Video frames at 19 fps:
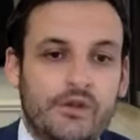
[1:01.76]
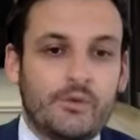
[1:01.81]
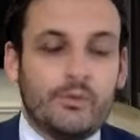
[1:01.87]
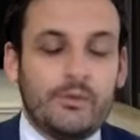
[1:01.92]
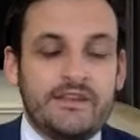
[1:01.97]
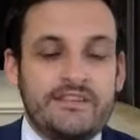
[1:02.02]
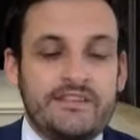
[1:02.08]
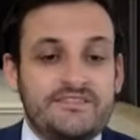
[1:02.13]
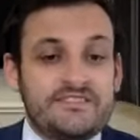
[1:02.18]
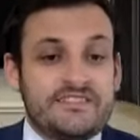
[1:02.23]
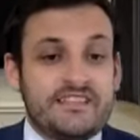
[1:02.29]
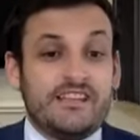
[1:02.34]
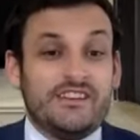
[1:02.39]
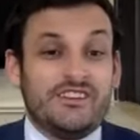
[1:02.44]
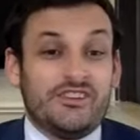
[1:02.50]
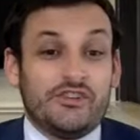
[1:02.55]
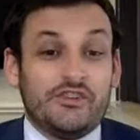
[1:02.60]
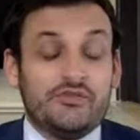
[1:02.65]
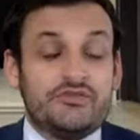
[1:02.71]
we've
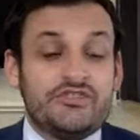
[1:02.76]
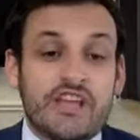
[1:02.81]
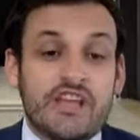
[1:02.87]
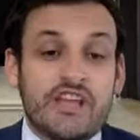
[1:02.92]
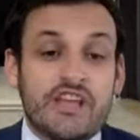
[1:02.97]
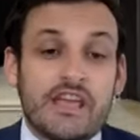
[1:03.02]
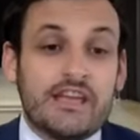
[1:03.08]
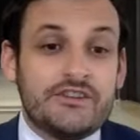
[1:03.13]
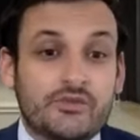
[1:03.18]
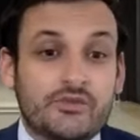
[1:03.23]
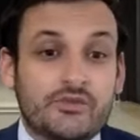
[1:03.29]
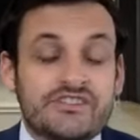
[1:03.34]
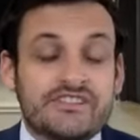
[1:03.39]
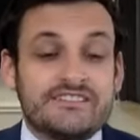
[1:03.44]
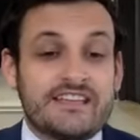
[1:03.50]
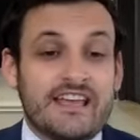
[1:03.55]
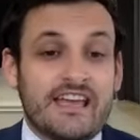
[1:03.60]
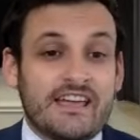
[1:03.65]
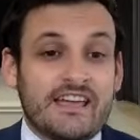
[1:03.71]
seen UGA and
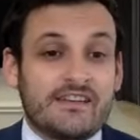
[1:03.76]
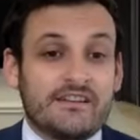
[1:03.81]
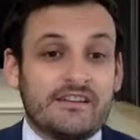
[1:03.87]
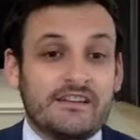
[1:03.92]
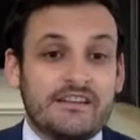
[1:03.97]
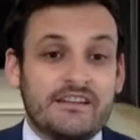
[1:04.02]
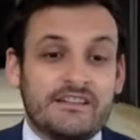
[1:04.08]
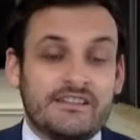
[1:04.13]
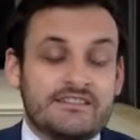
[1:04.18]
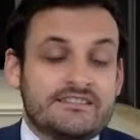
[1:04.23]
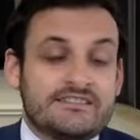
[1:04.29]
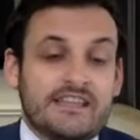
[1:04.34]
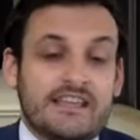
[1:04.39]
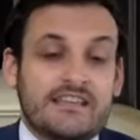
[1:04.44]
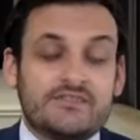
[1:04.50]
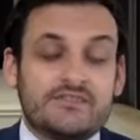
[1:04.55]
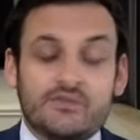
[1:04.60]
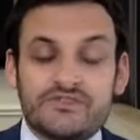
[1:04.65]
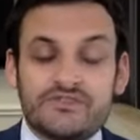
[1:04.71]
Georgia Tech, the
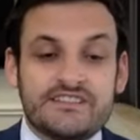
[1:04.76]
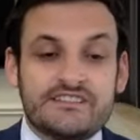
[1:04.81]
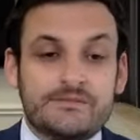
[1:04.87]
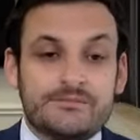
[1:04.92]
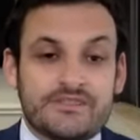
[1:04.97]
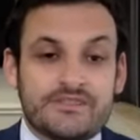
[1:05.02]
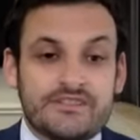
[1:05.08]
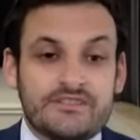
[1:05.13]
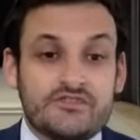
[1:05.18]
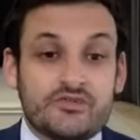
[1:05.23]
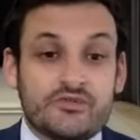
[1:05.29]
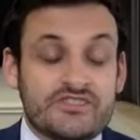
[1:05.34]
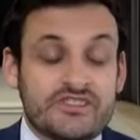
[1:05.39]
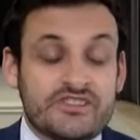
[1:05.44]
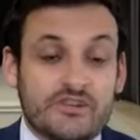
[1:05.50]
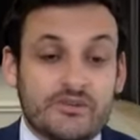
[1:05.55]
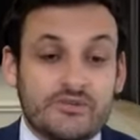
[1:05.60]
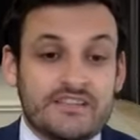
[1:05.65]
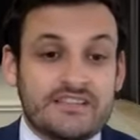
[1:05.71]
state school systems in
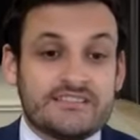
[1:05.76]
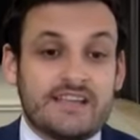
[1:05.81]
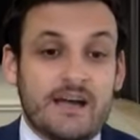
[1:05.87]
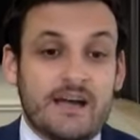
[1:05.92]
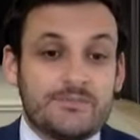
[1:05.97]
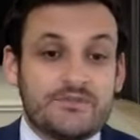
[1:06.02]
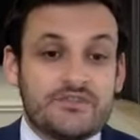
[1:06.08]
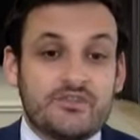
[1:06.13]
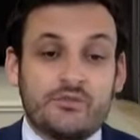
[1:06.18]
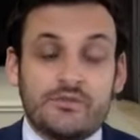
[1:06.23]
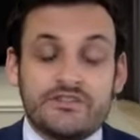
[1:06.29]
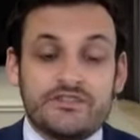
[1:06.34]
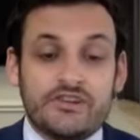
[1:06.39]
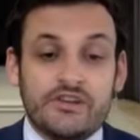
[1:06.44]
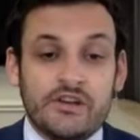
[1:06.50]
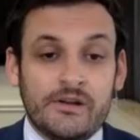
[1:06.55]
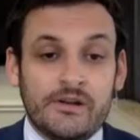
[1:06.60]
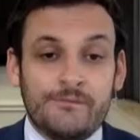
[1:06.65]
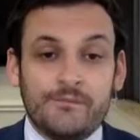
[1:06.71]
Georgia, go test optional,
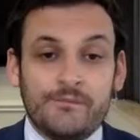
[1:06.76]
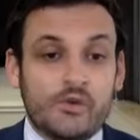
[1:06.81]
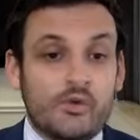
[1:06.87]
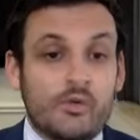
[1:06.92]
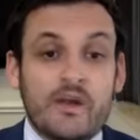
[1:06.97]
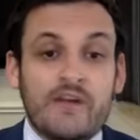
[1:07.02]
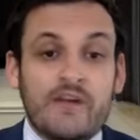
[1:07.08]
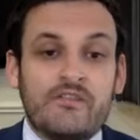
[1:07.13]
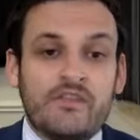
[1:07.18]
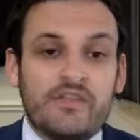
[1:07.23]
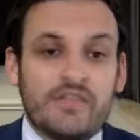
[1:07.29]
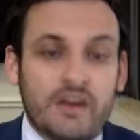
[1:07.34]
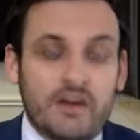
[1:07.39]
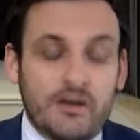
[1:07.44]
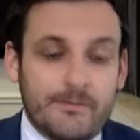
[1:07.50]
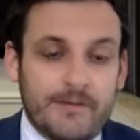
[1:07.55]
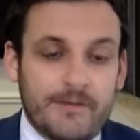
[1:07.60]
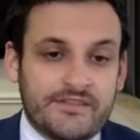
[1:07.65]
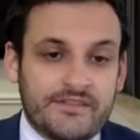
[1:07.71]
which who would ever
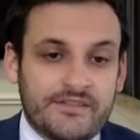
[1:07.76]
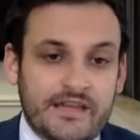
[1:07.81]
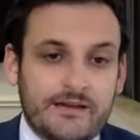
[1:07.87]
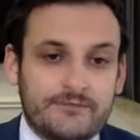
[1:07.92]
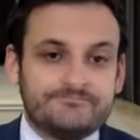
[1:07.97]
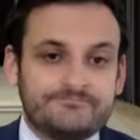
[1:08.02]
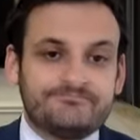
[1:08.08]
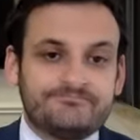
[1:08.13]
thought about that?